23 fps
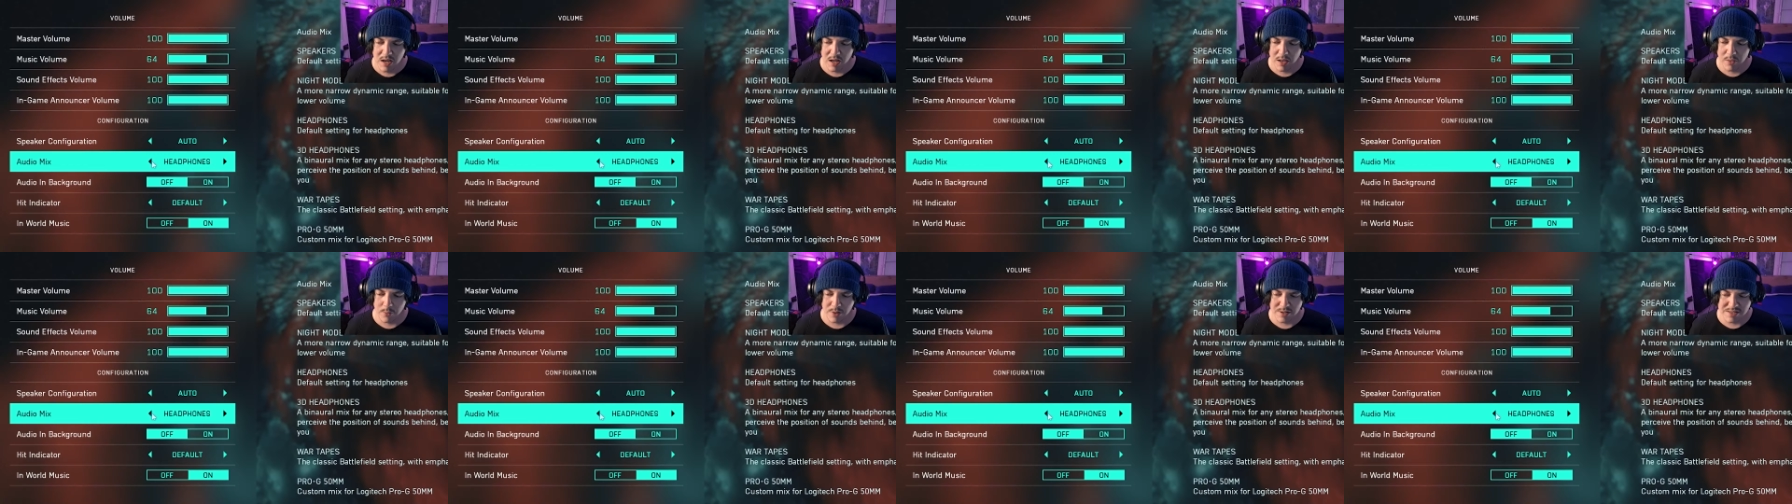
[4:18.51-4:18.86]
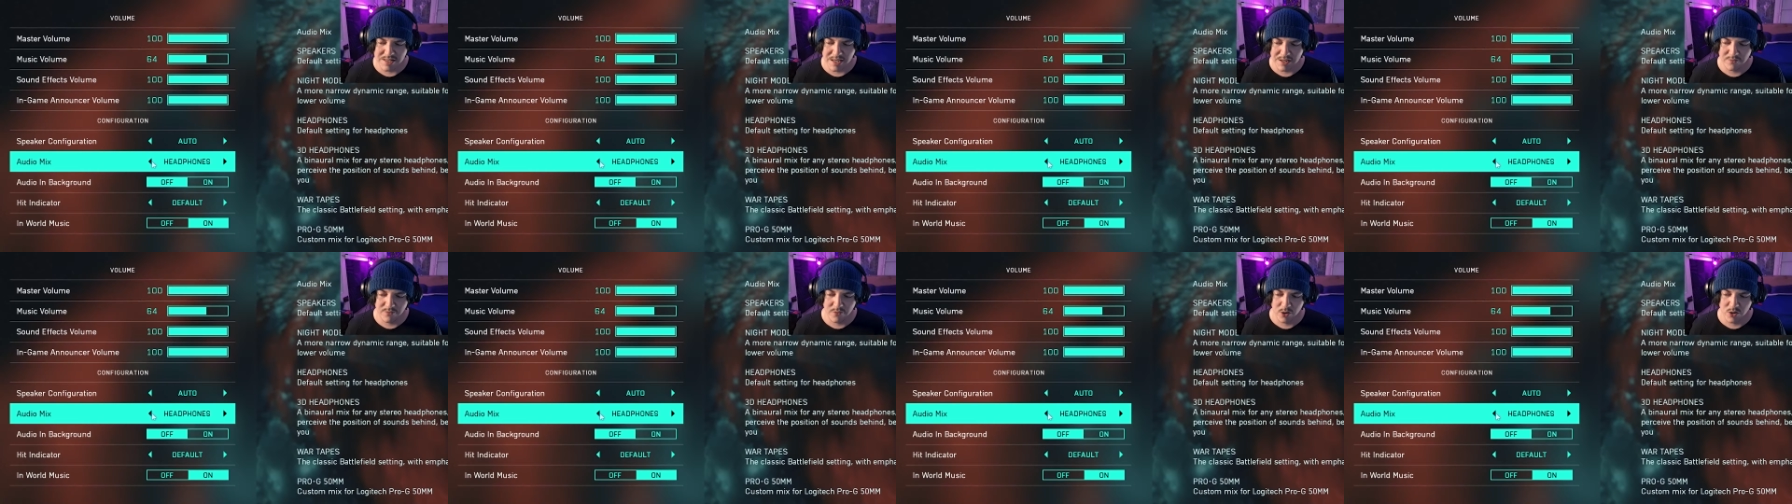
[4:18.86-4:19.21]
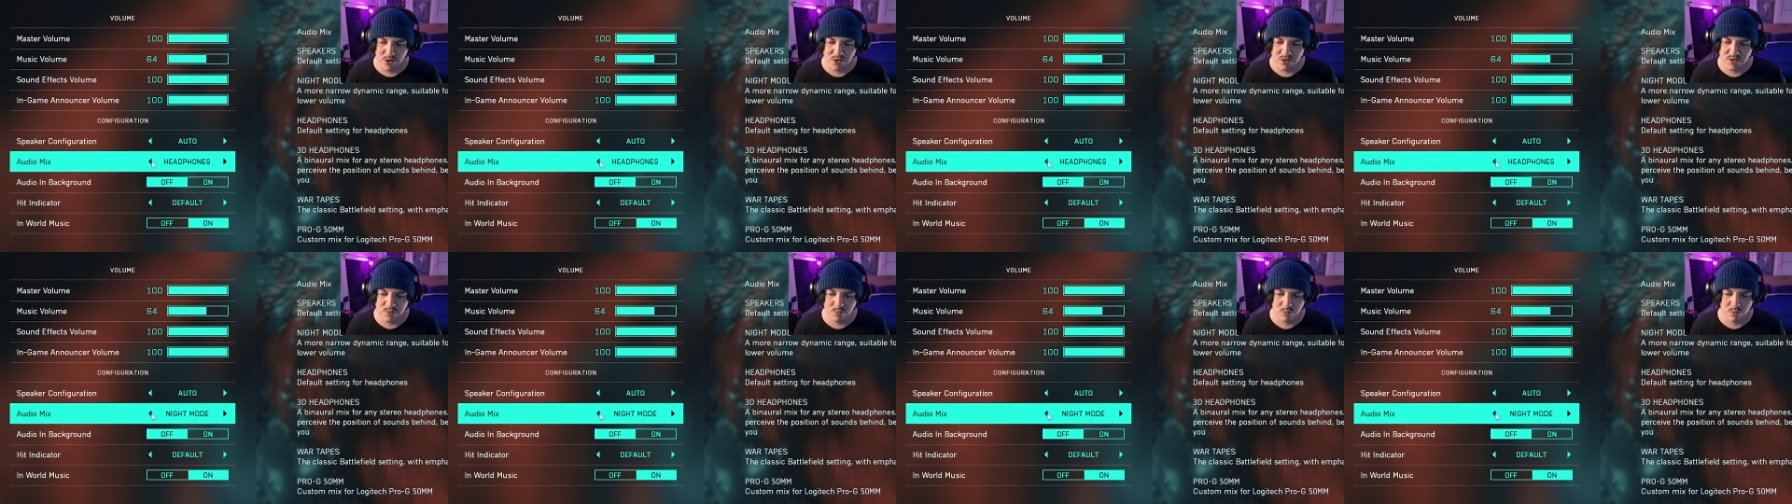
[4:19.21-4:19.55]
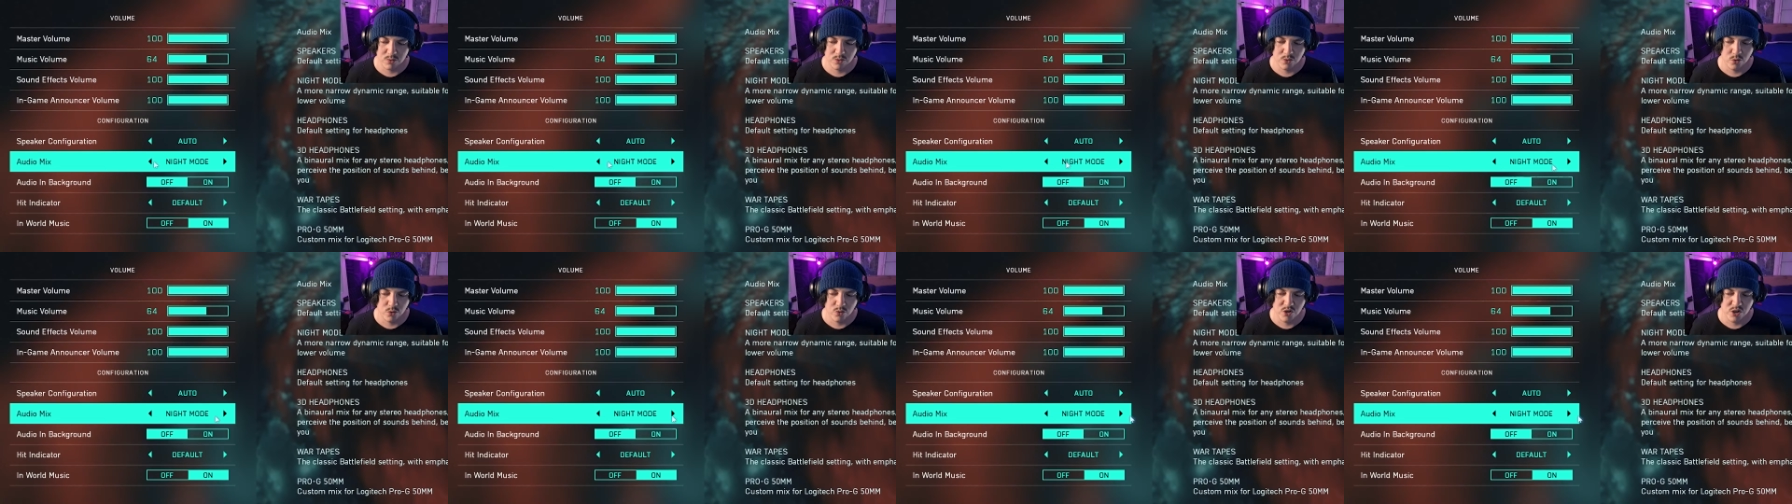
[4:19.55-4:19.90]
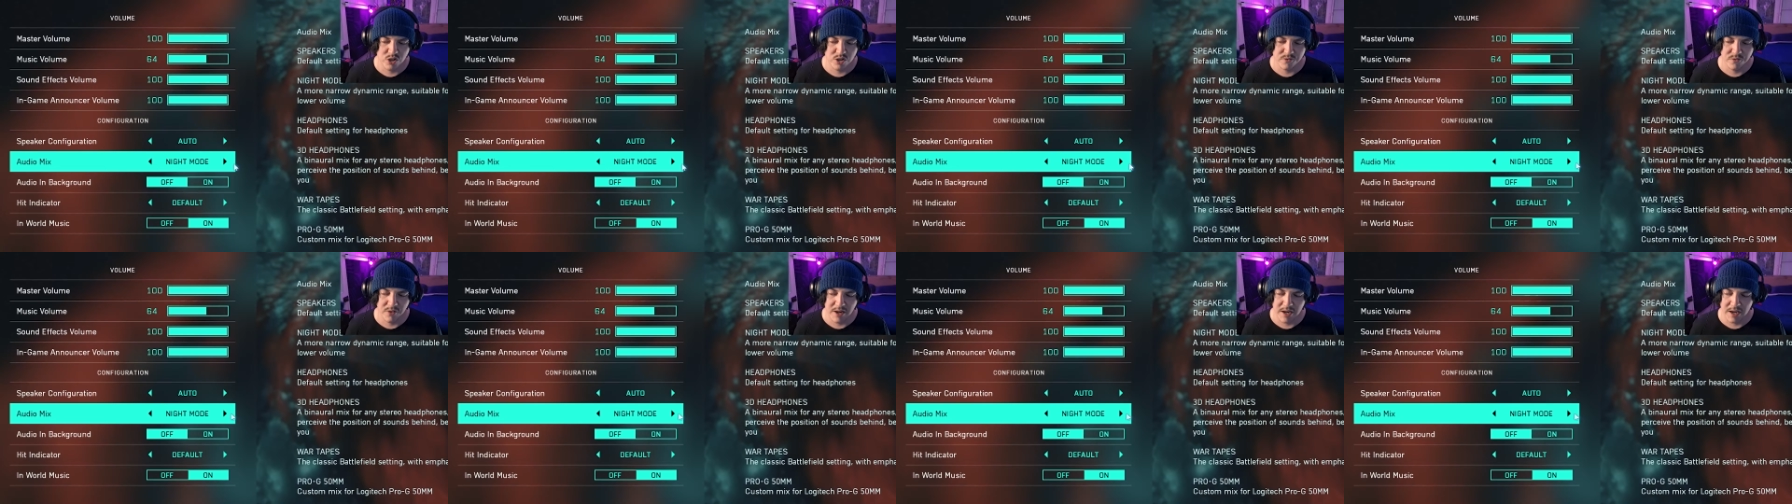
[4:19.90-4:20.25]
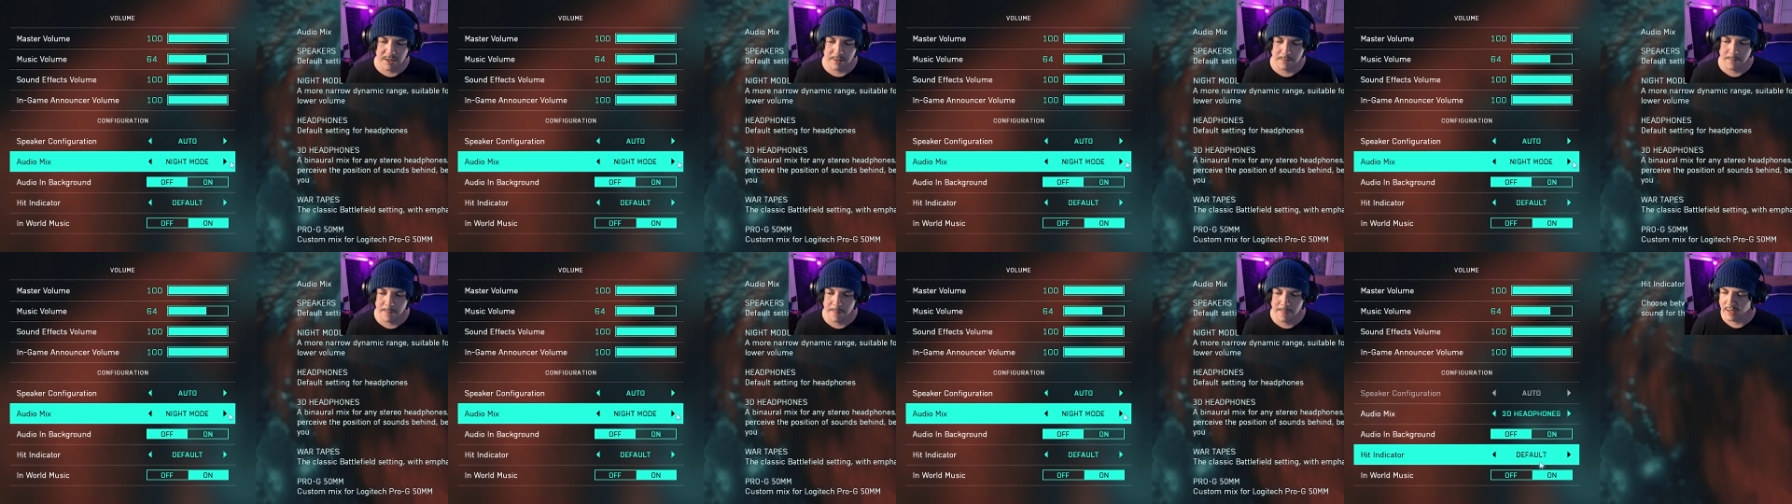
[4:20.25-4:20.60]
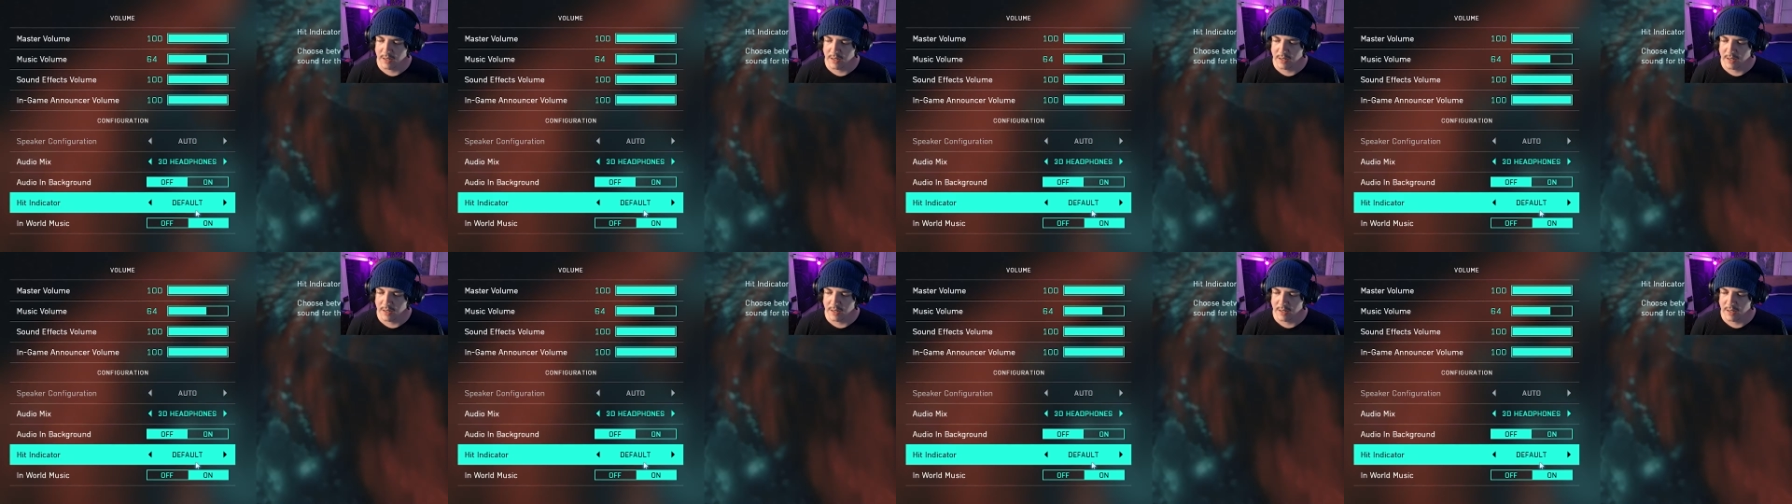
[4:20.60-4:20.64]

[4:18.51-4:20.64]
Otherwise headphones will do just fine.